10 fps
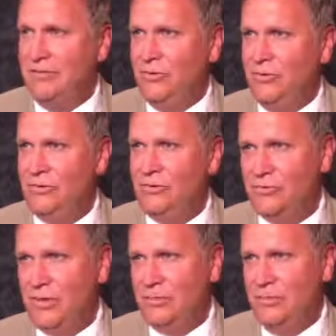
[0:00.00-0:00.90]
So it
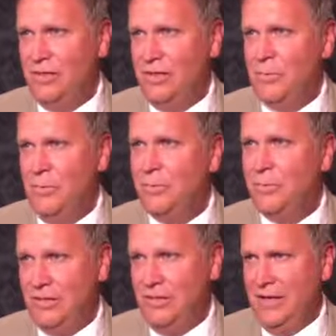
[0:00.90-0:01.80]
disrupts the
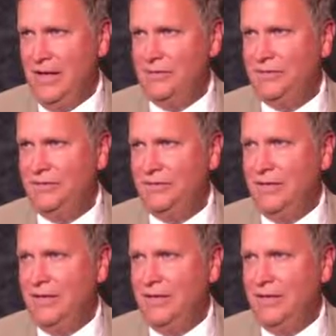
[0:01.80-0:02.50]
pigment in the iris,